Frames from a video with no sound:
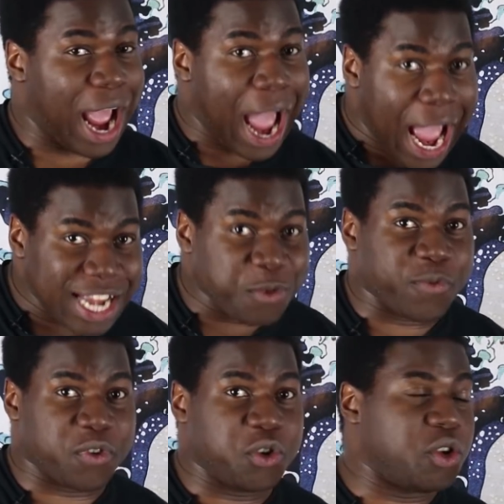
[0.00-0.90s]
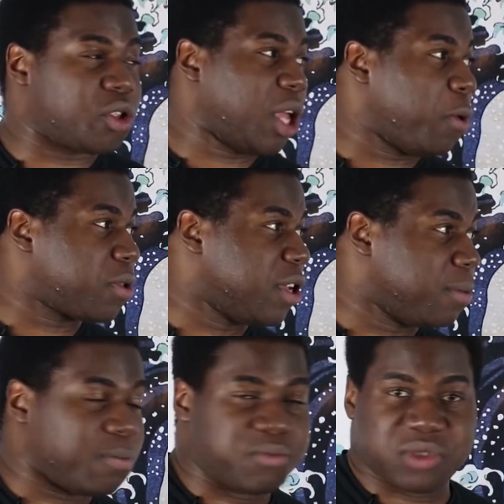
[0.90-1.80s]
and with the new
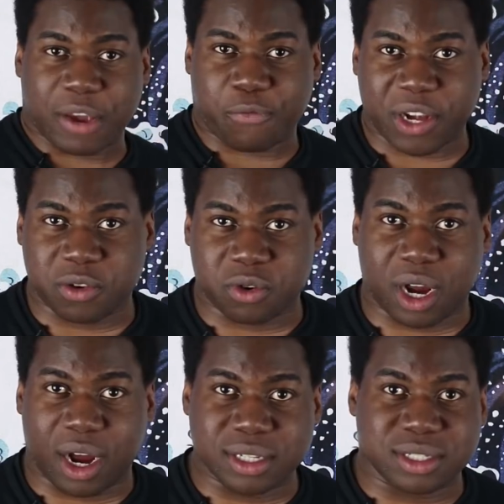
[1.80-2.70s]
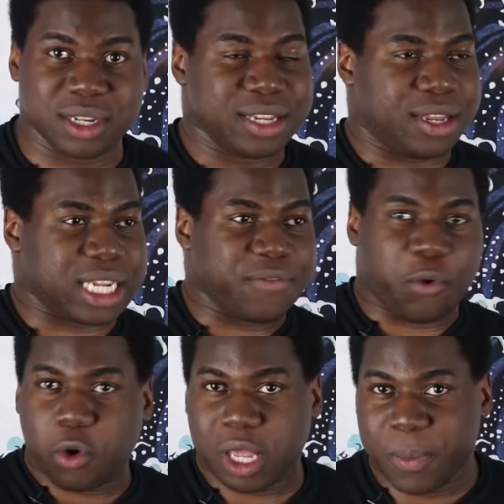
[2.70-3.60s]
totem Death Rattle cards that give
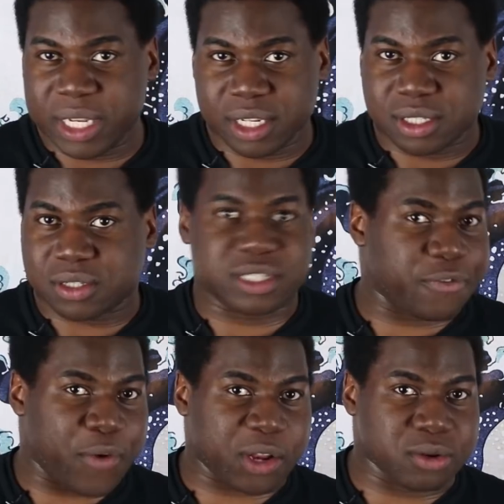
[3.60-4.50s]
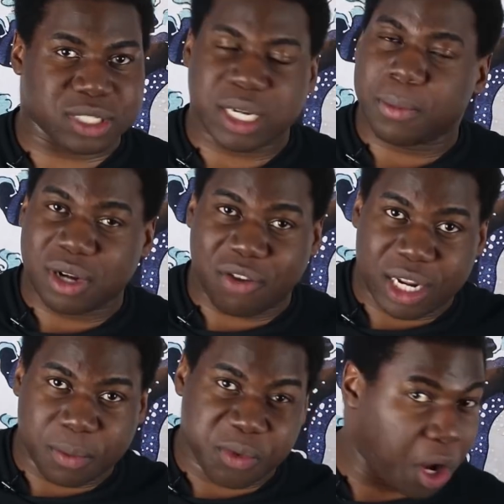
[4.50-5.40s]
all your minions Death Rattle to summon a
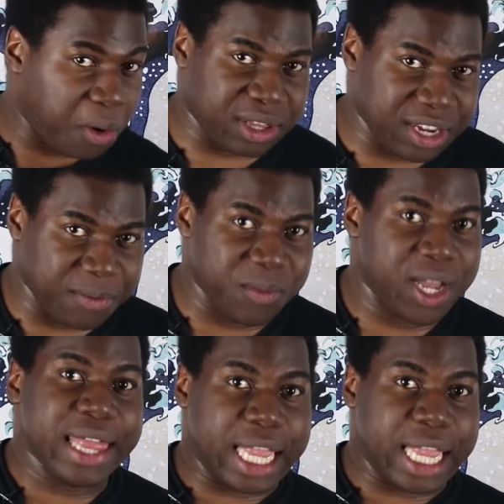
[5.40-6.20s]
random totem,